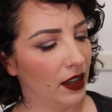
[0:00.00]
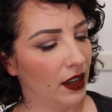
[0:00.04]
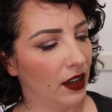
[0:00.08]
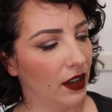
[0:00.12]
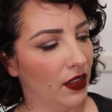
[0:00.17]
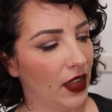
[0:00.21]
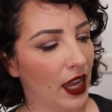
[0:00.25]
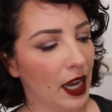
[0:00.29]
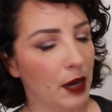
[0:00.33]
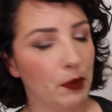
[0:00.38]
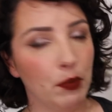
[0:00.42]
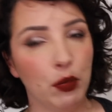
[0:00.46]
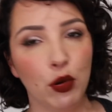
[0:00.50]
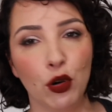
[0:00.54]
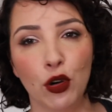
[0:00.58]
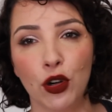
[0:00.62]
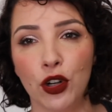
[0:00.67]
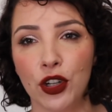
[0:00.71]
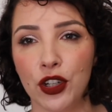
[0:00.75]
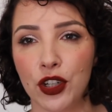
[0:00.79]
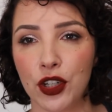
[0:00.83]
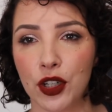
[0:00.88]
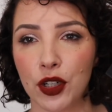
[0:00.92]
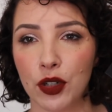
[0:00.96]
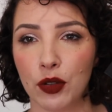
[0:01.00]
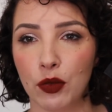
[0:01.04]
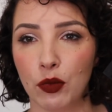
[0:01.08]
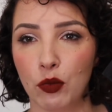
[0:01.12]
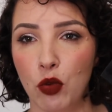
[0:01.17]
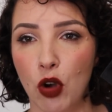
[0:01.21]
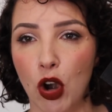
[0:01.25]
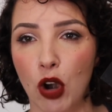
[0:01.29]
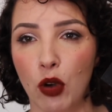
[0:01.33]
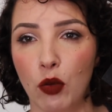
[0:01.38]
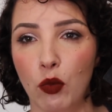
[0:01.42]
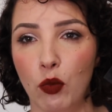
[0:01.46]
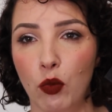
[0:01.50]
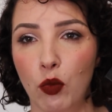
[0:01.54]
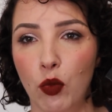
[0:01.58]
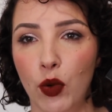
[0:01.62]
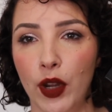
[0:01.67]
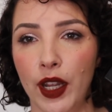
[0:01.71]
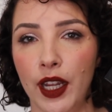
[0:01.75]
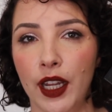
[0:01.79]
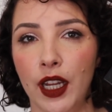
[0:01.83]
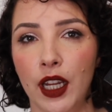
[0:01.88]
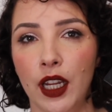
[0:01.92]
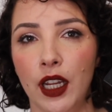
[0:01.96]
they put what
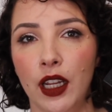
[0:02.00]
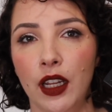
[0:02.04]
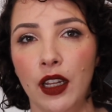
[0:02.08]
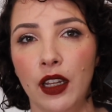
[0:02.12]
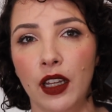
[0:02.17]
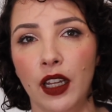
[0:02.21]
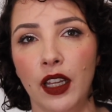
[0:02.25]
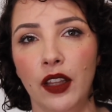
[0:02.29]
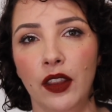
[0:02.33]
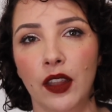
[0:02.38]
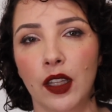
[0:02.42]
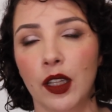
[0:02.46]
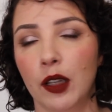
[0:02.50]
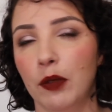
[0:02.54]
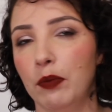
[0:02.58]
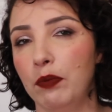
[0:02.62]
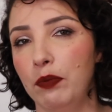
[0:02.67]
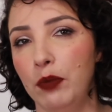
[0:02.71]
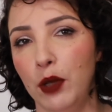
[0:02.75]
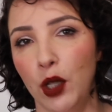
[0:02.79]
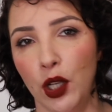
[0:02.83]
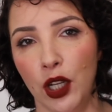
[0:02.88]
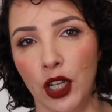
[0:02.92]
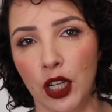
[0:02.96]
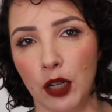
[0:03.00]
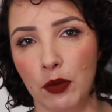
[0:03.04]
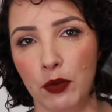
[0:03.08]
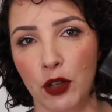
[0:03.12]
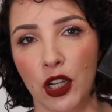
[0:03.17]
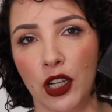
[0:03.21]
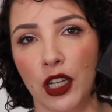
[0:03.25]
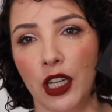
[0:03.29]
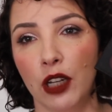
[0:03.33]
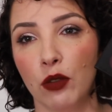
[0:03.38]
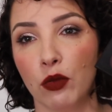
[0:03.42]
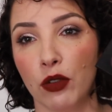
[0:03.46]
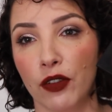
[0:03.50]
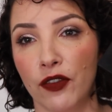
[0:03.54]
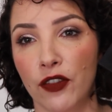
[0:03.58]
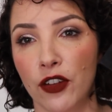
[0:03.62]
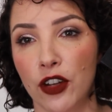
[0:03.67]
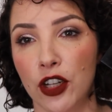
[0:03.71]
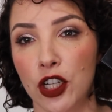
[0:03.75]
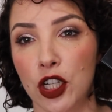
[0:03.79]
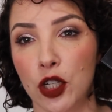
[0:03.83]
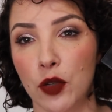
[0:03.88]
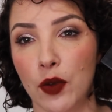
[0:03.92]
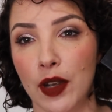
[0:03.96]
we in the beauty community
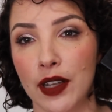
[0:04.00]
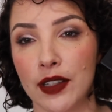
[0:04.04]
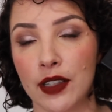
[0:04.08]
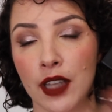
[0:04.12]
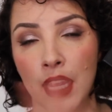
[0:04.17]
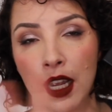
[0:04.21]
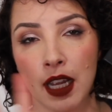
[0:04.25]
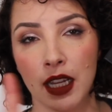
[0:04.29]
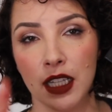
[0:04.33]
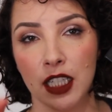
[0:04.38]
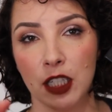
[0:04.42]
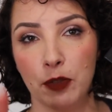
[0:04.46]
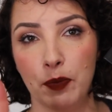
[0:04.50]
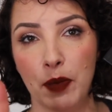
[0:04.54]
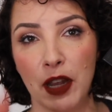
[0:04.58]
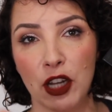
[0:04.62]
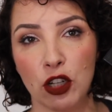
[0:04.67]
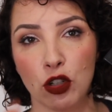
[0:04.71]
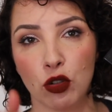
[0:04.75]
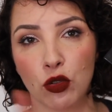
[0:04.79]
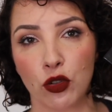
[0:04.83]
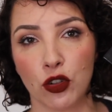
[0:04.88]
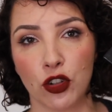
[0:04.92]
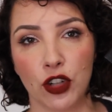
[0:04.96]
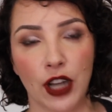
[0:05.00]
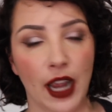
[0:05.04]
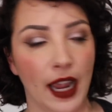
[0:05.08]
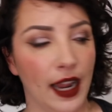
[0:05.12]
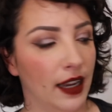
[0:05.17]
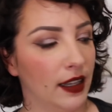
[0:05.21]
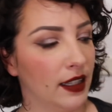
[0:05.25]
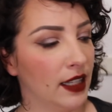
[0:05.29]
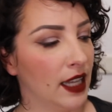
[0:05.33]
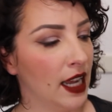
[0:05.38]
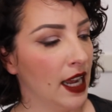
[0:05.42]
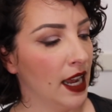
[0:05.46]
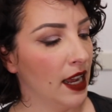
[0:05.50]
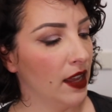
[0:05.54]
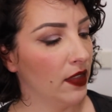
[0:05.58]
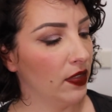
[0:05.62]
refer to as special shades.